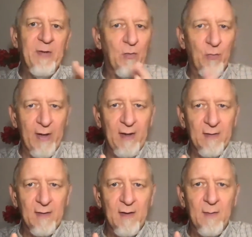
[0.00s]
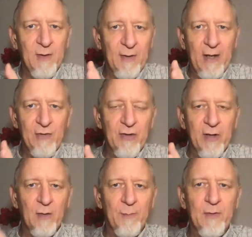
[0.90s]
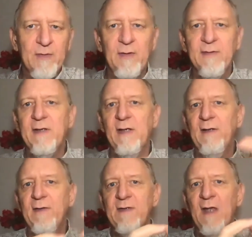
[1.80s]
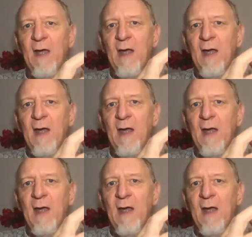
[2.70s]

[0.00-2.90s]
great communication interpersonal skills,